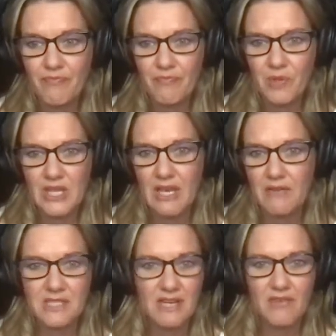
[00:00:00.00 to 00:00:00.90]
But that
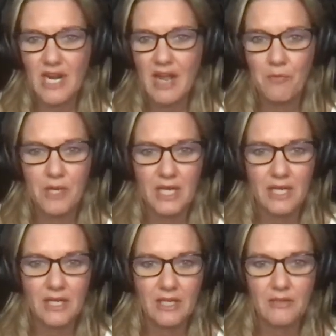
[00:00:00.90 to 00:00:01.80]
was never
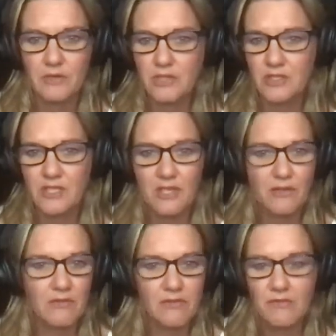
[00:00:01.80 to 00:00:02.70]
happening. It was just like
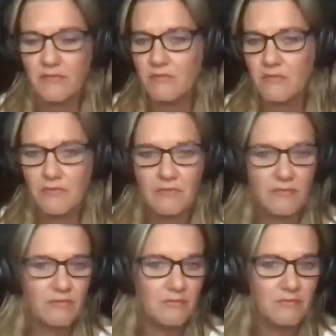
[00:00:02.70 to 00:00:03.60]

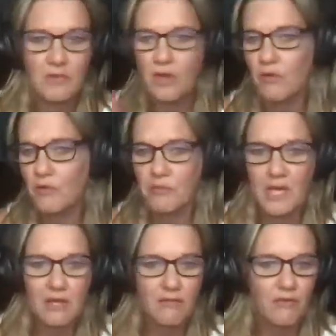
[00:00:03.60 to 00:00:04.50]
going
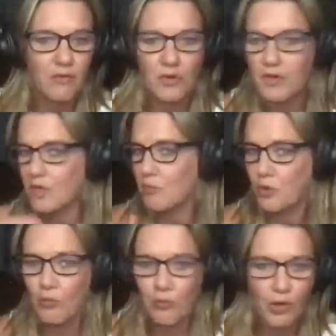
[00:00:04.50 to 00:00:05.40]
back and forth, like
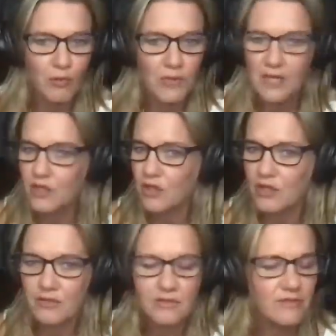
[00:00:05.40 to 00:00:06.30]
boom, boom, like good,
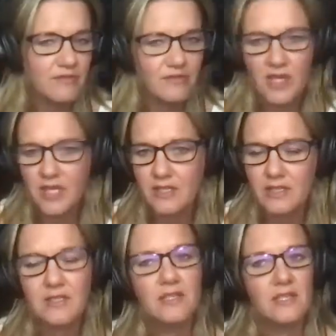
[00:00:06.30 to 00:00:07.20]
fun,
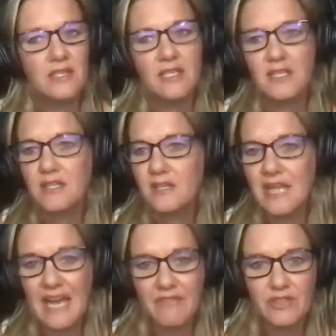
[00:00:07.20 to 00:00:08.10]

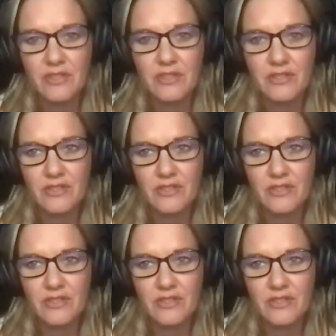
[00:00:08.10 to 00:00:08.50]
laughter.